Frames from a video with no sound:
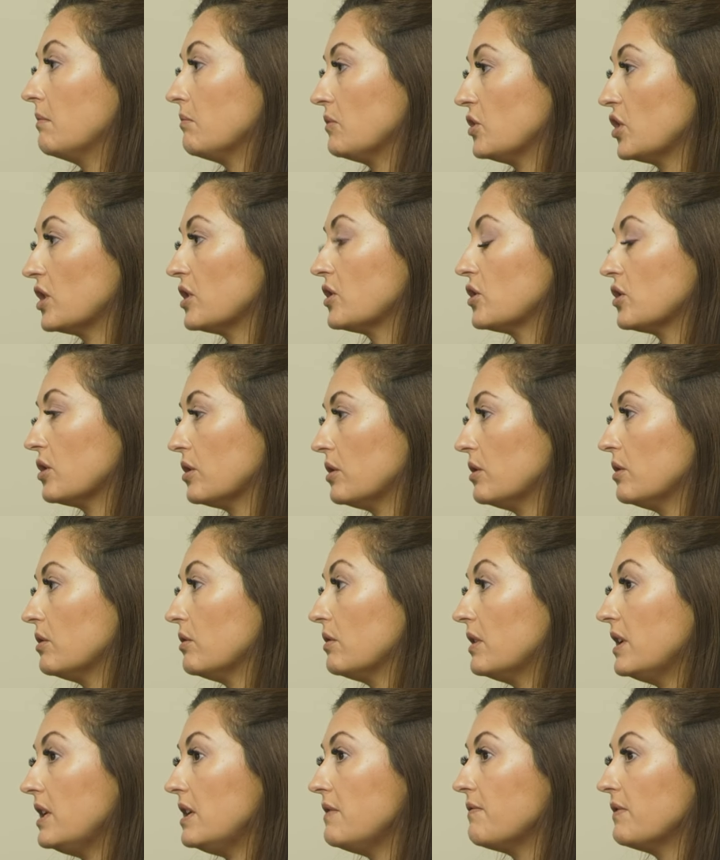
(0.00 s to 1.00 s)
Just
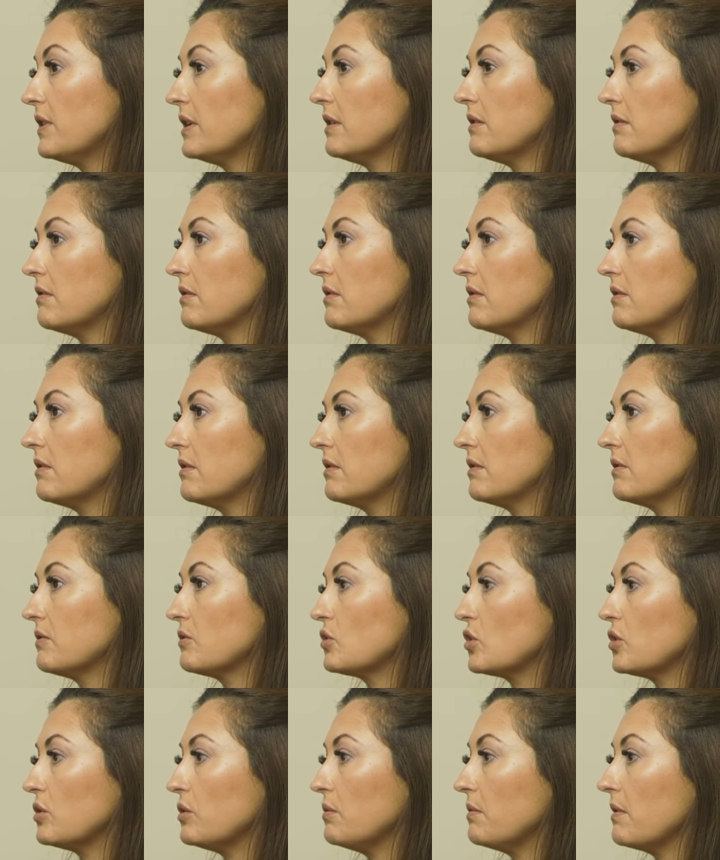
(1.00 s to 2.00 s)
to
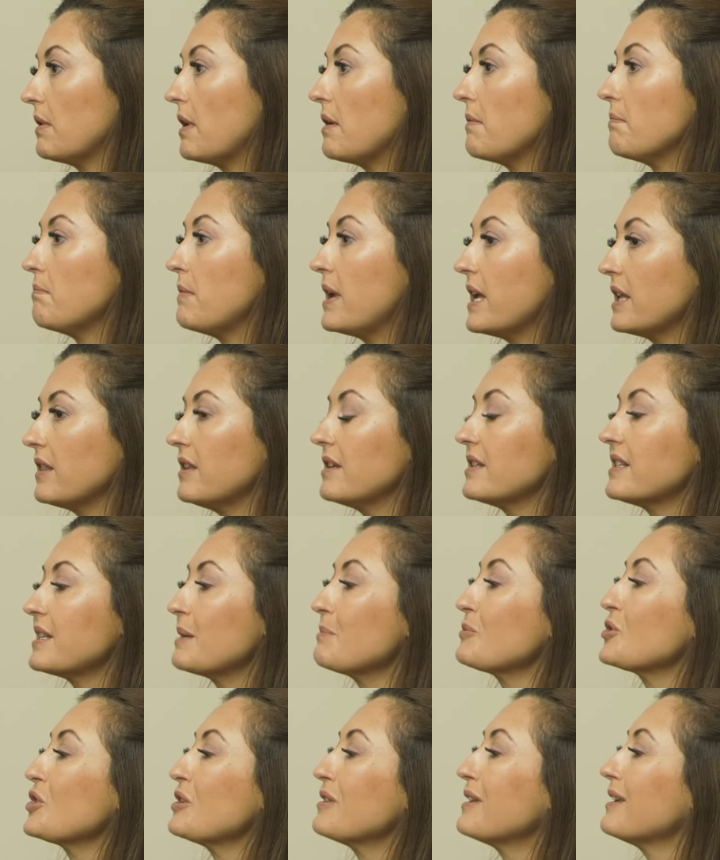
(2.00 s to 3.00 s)
make the
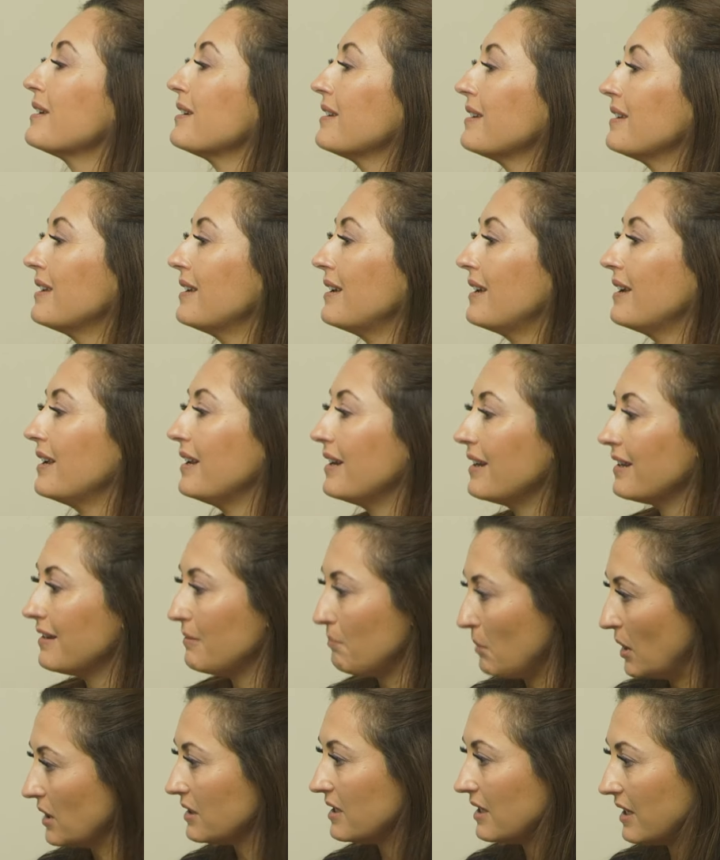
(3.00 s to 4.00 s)
assumption that in a
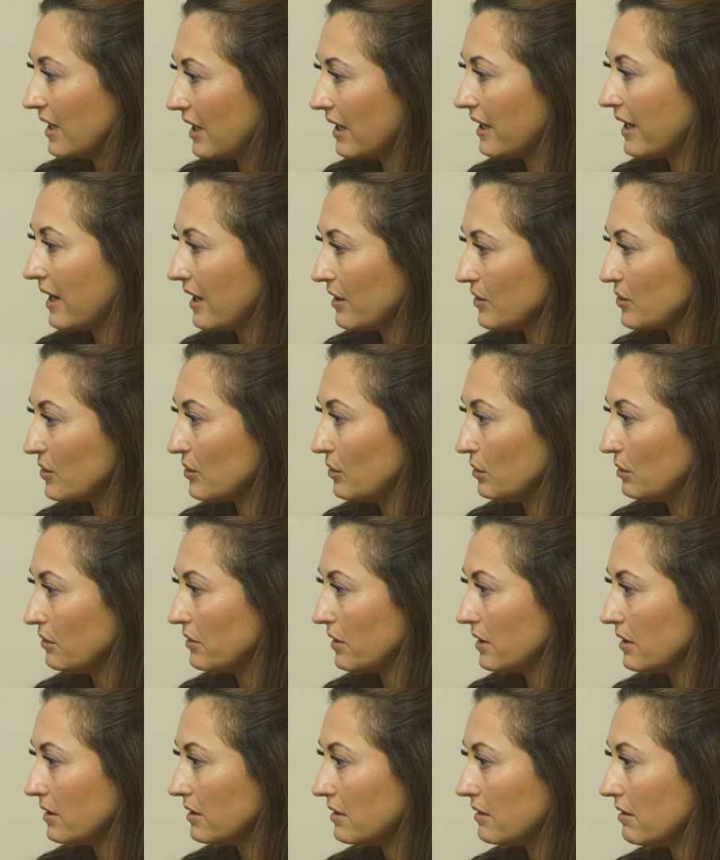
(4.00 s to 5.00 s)
multi-cat household
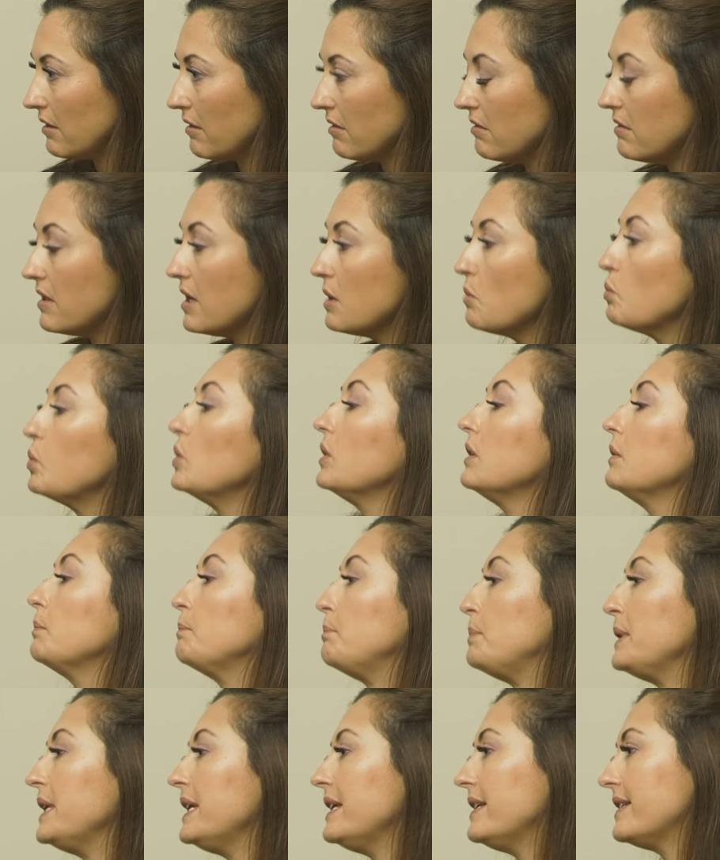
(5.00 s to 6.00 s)
that there will
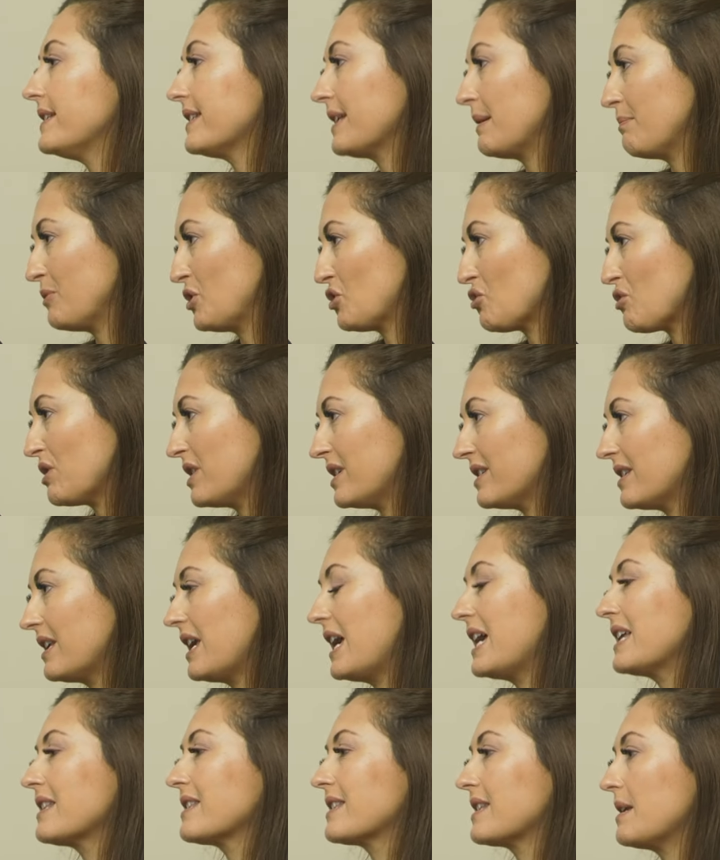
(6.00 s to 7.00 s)
be some stress
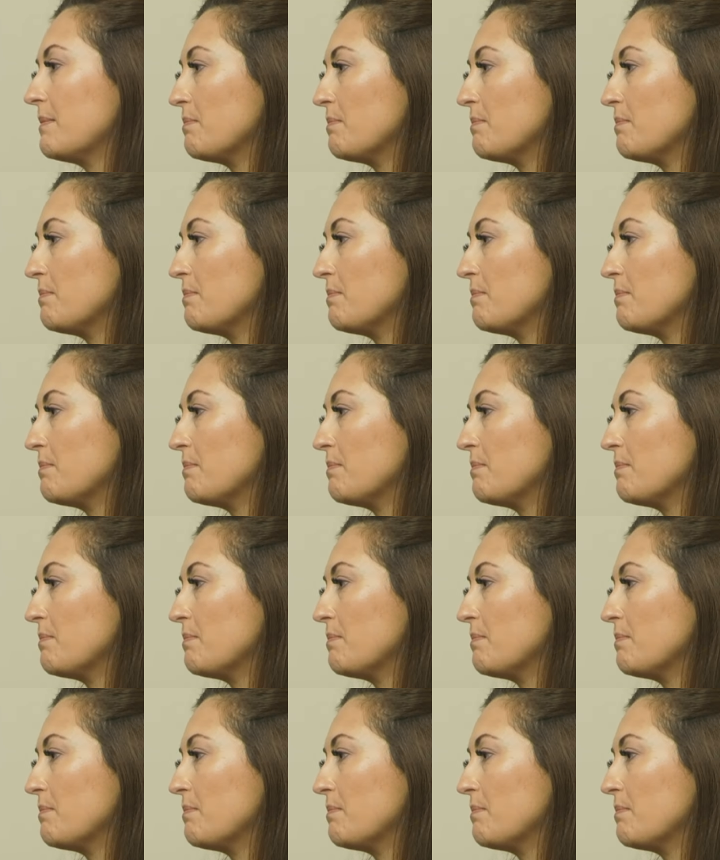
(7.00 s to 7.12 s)
at some